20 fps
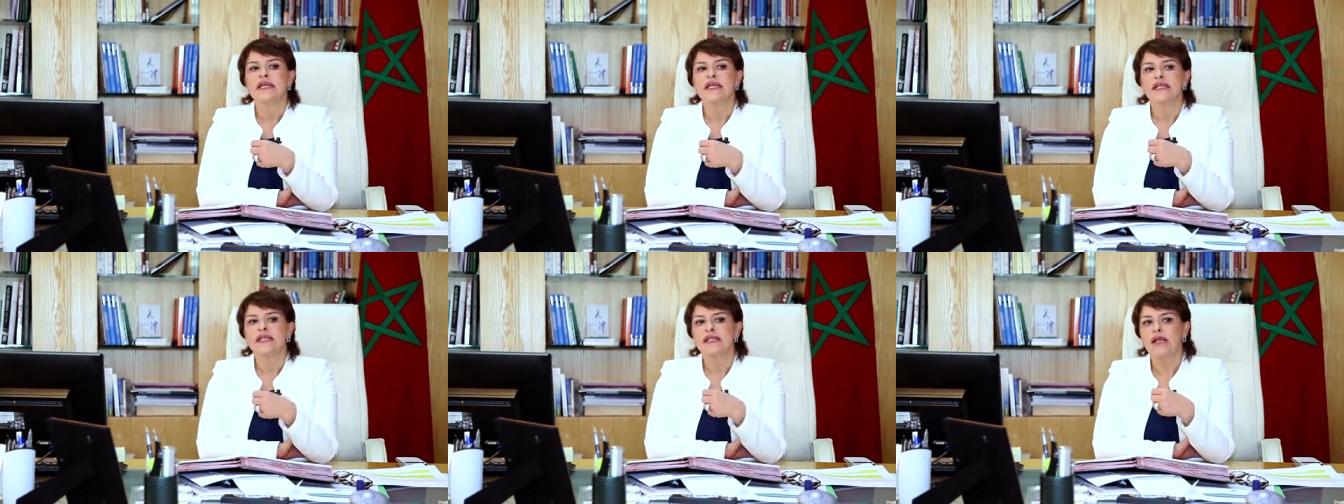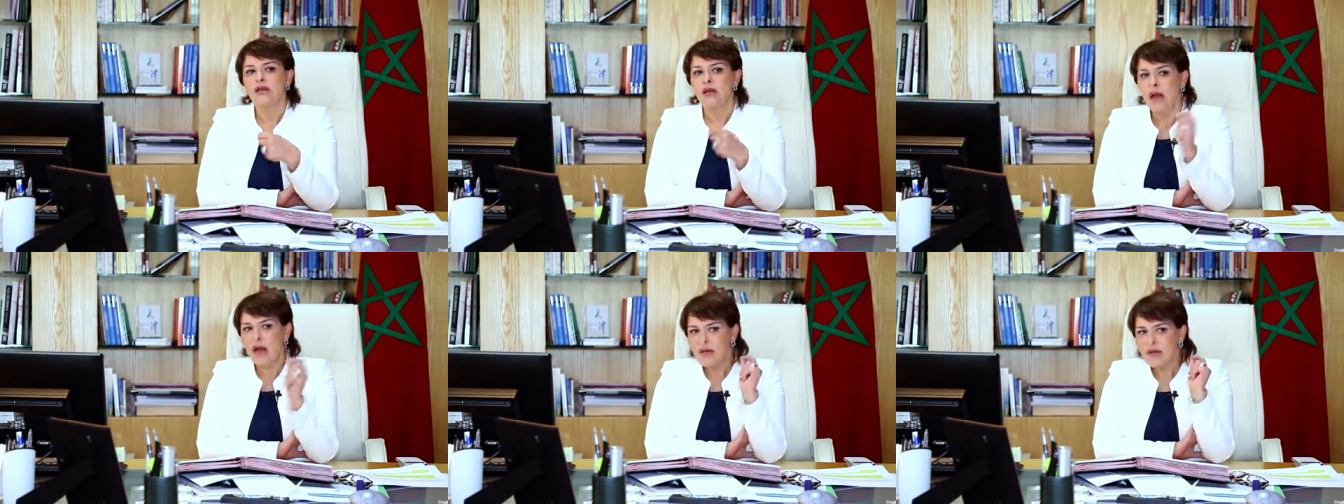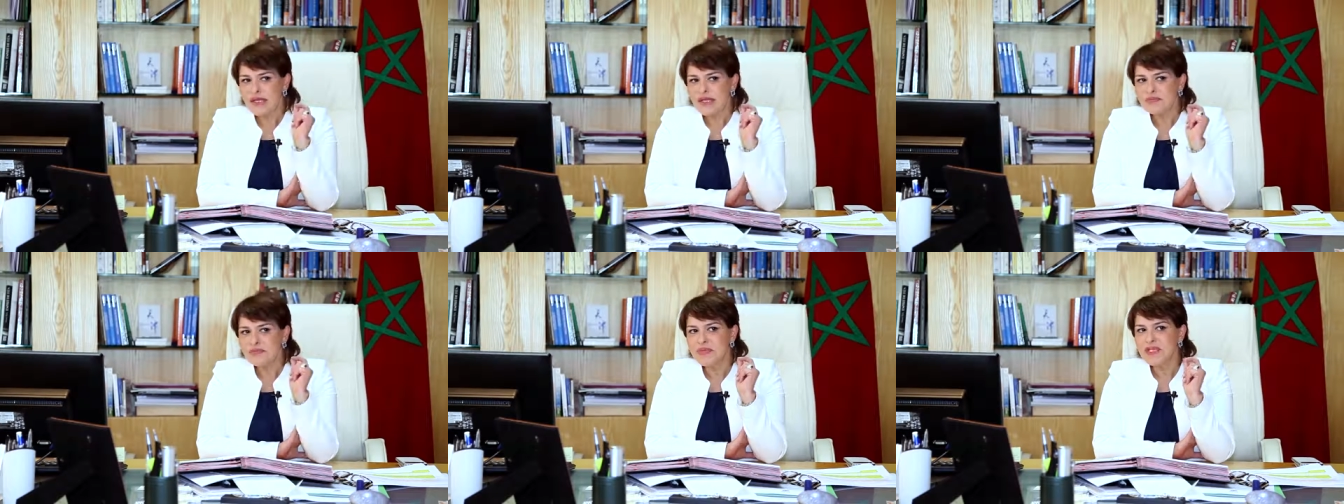So I
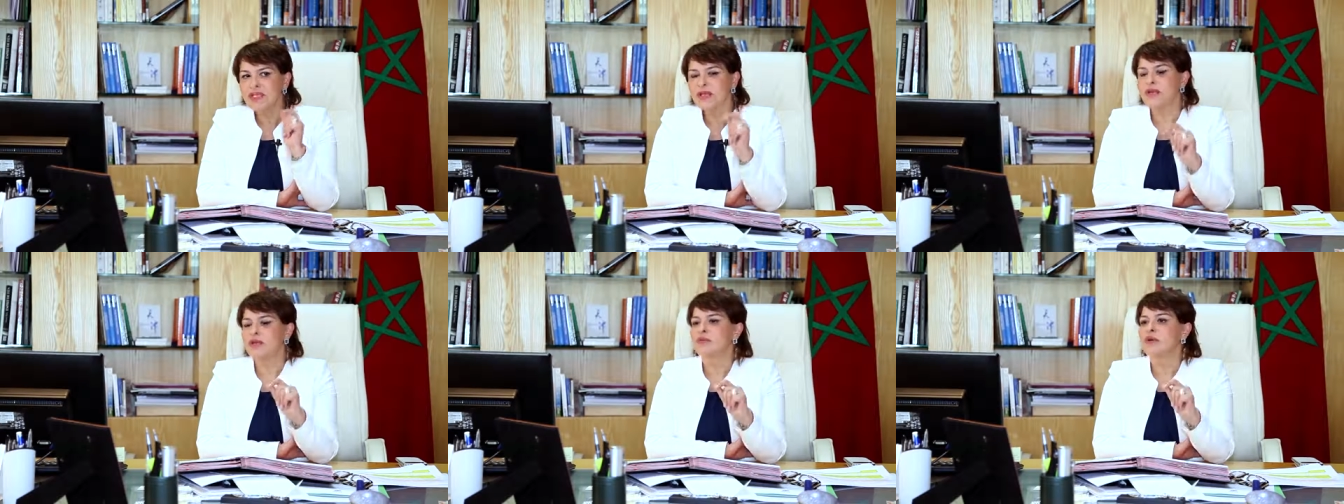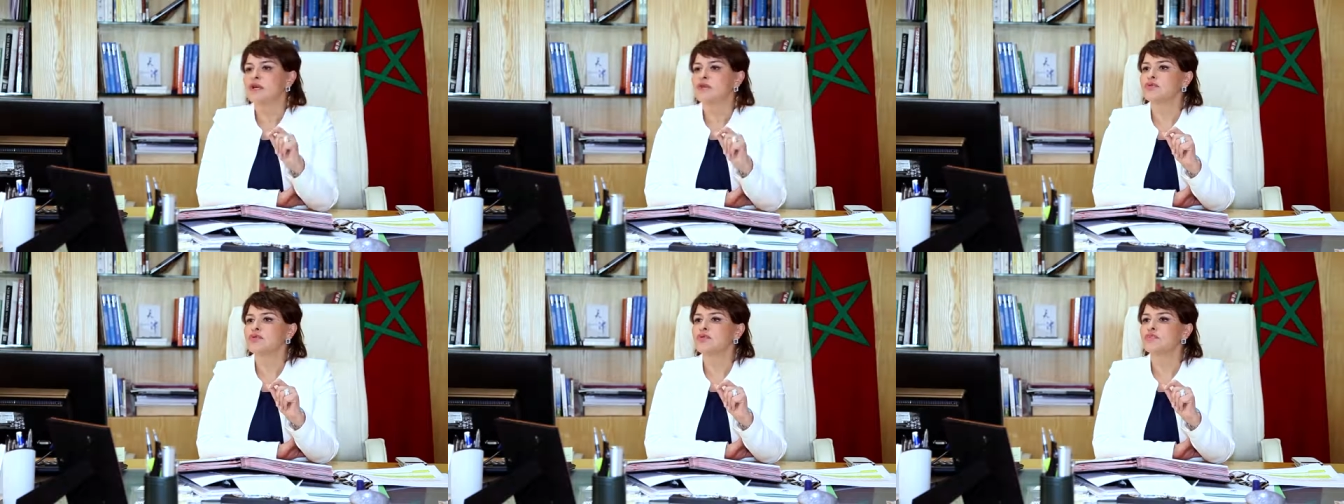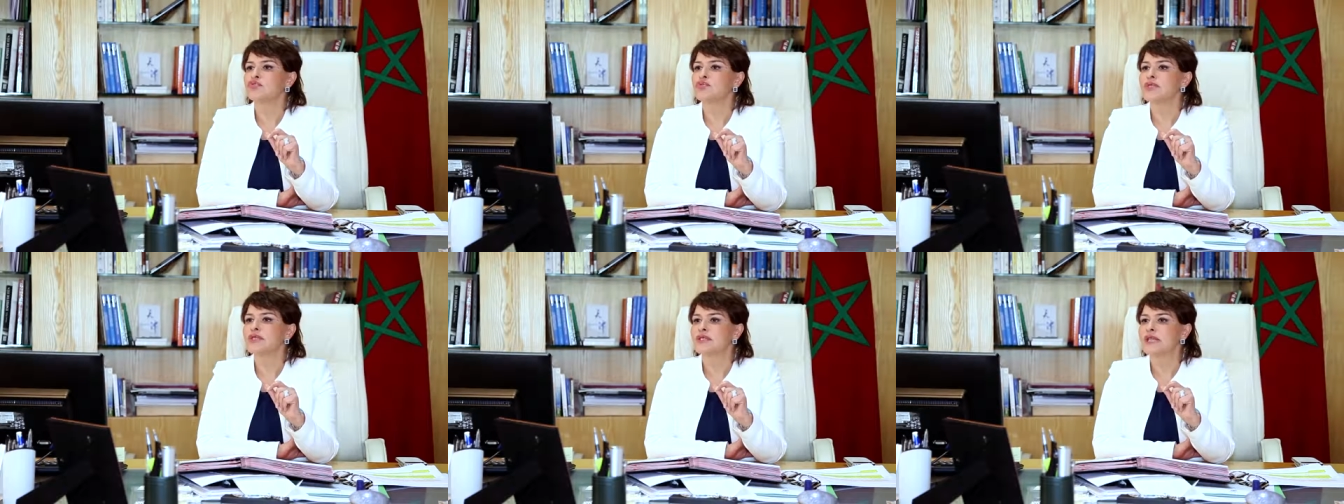will speak about
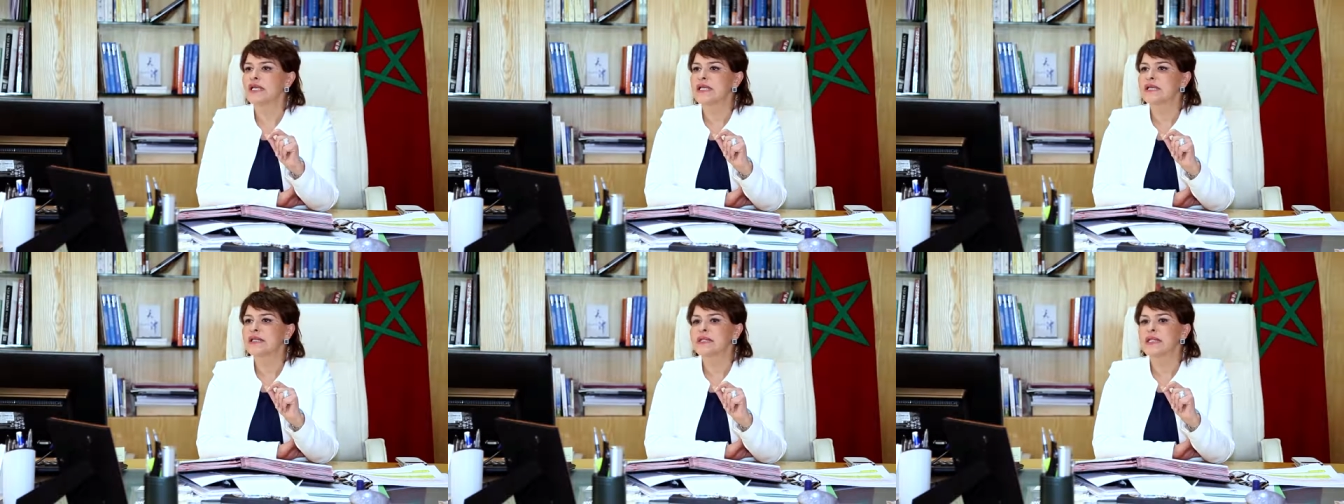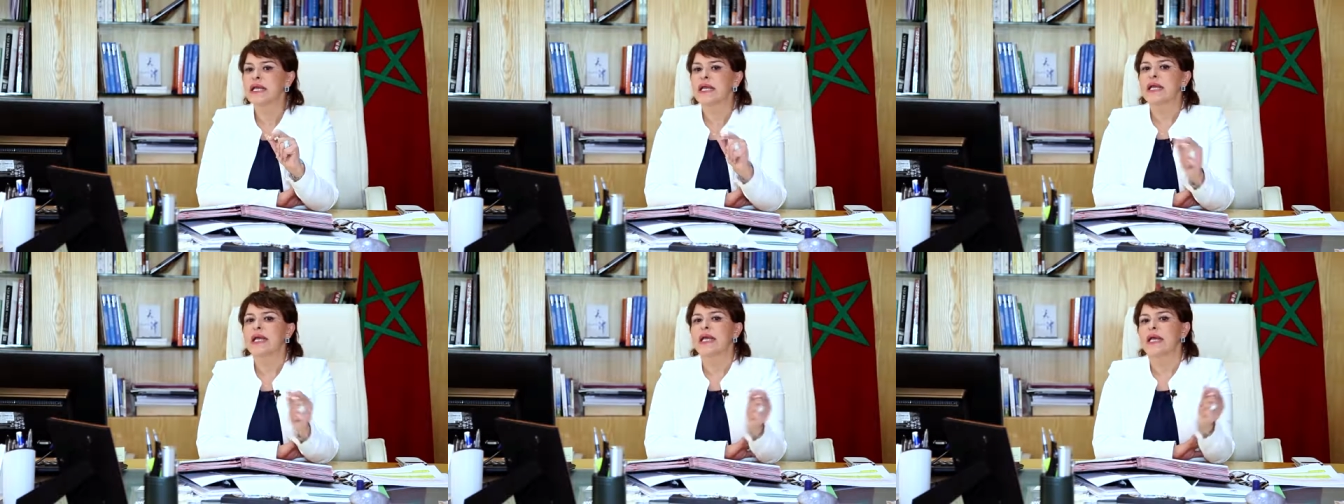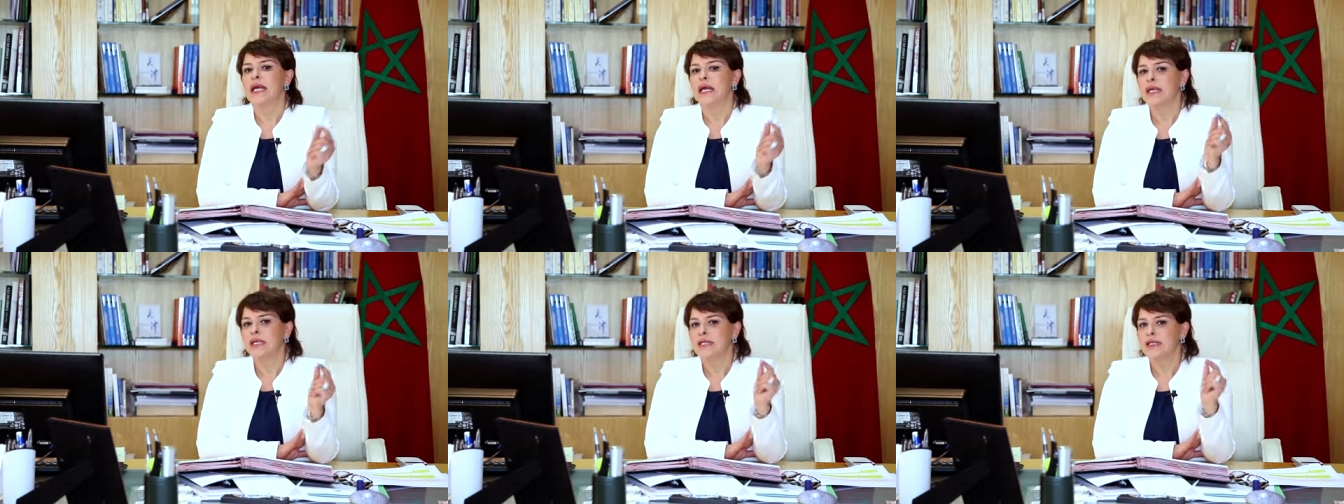process,
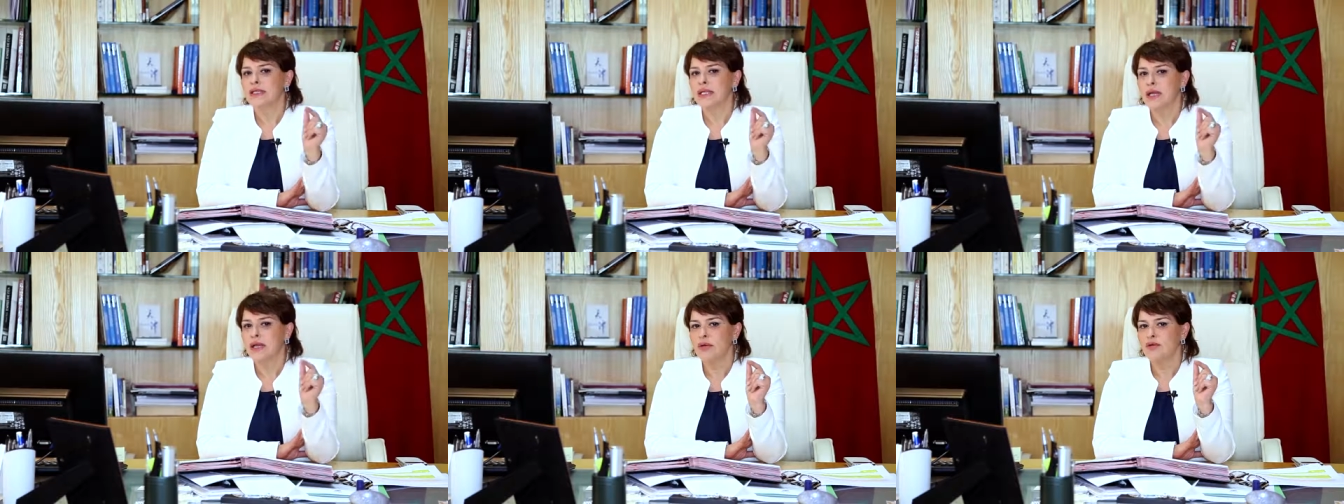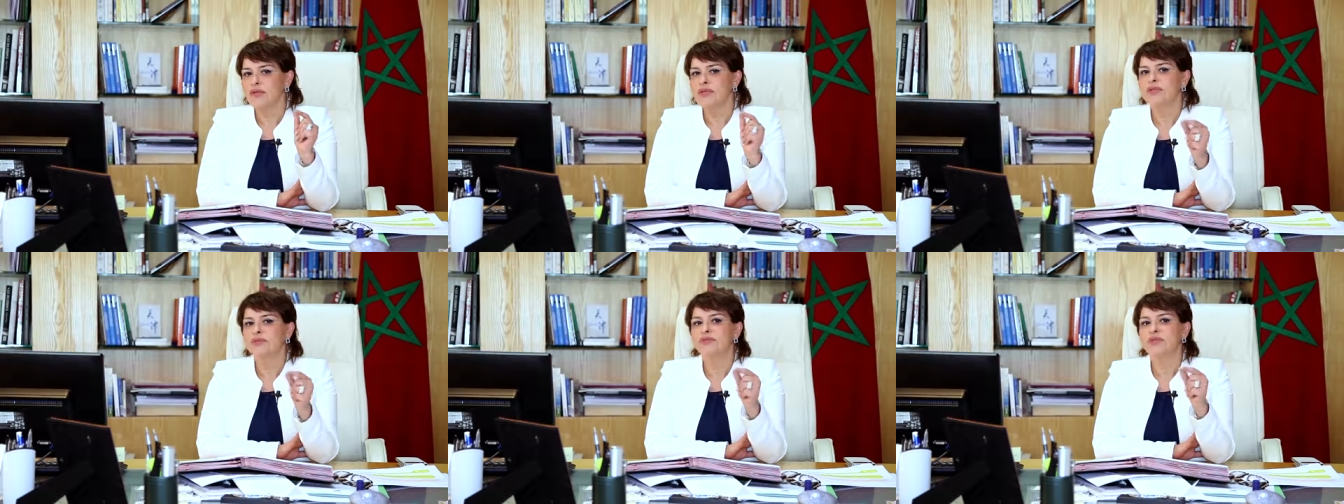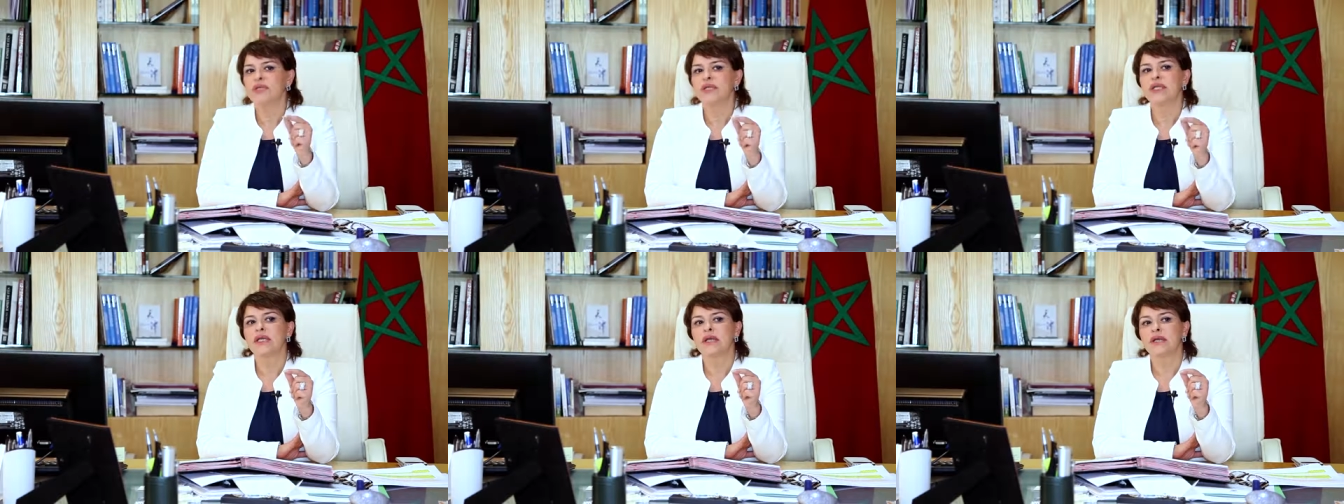and I will
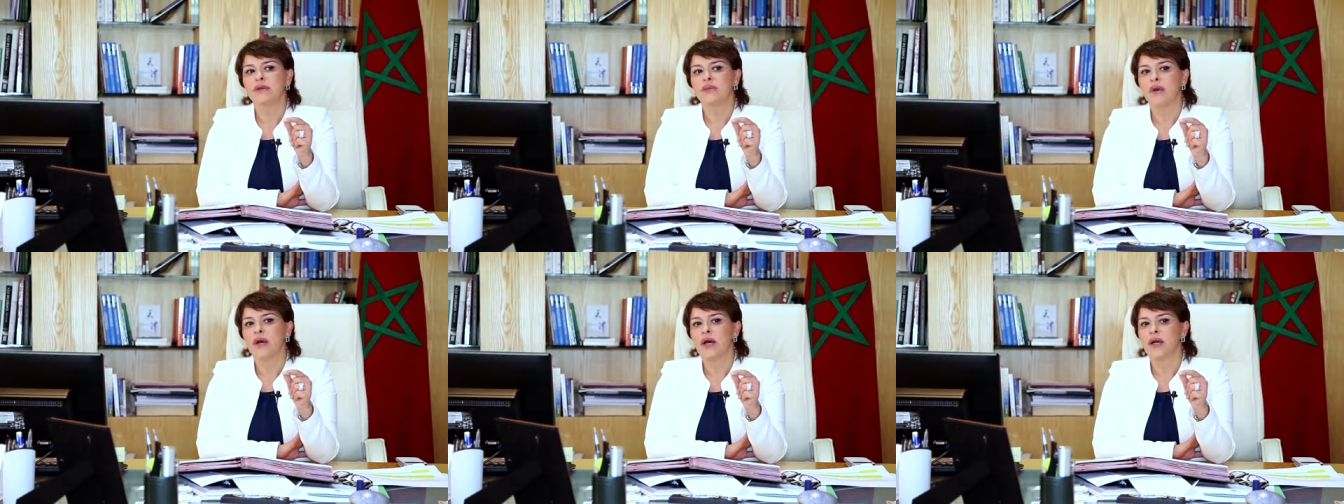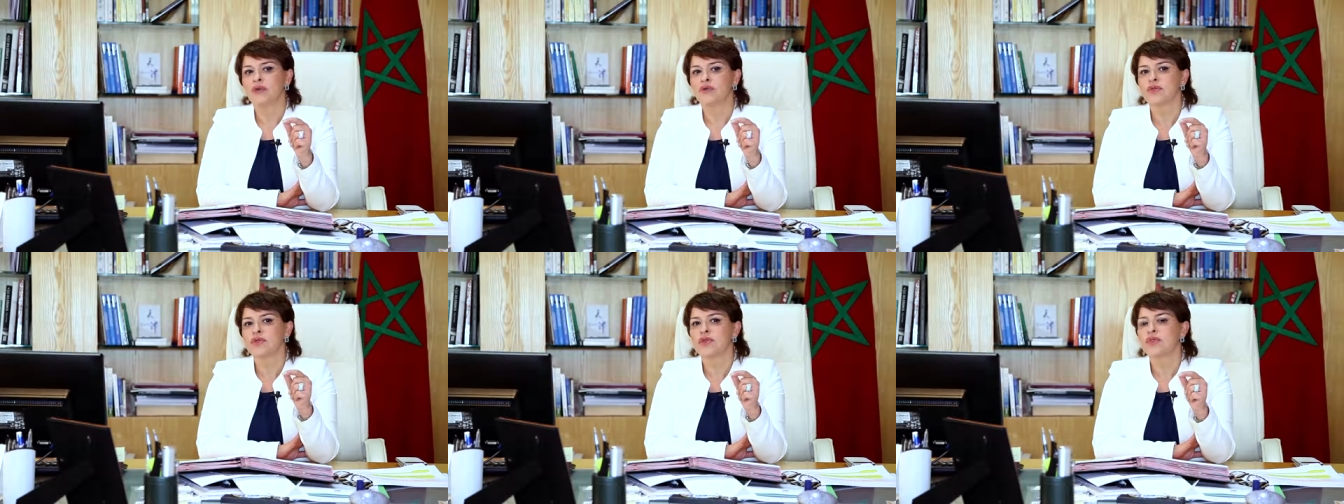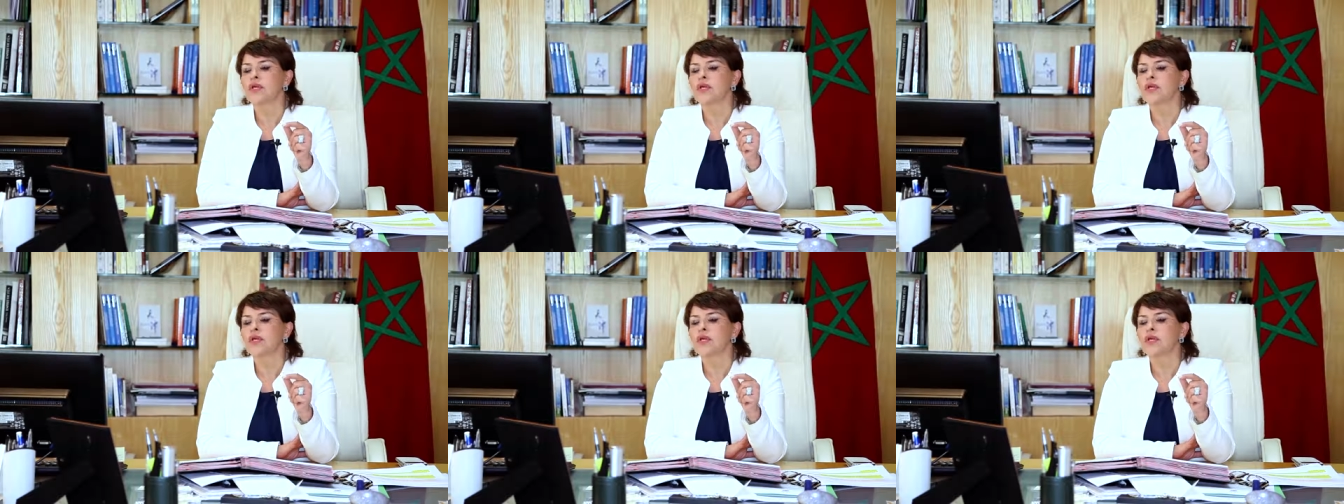speak about